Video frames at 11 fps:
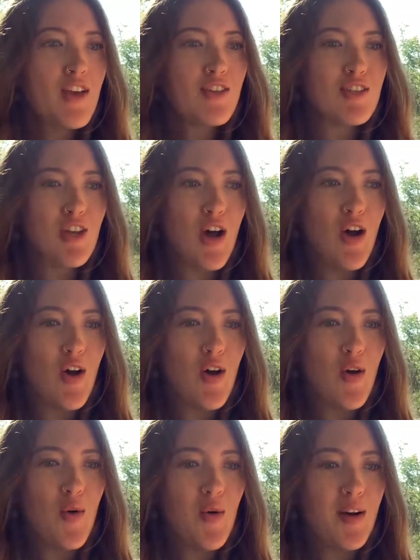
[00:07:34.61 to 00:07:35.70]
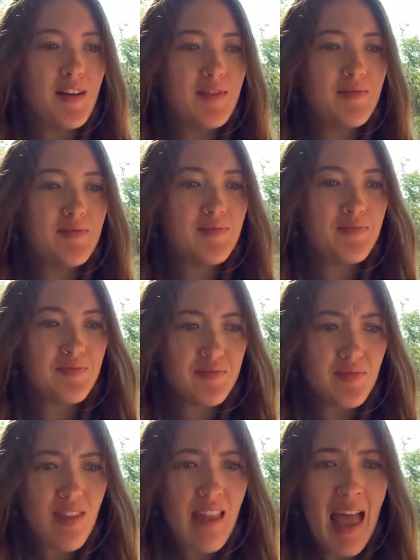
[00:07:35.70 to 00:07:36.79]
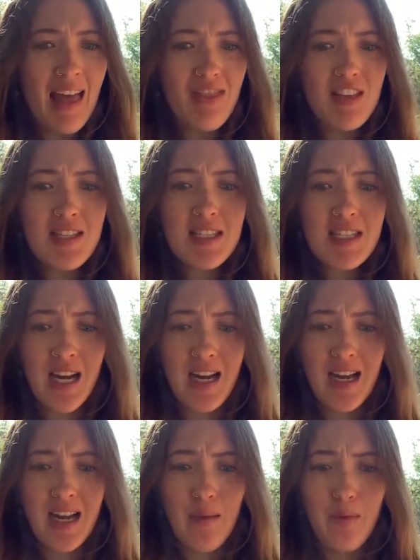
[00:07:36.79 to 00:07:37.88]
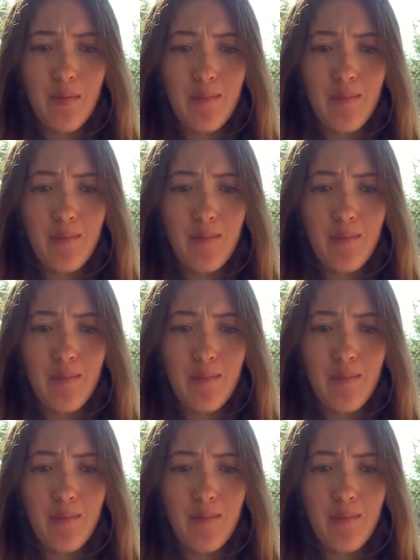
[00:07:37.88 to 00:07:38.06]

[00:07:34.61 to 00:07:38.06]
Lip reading: So at this time,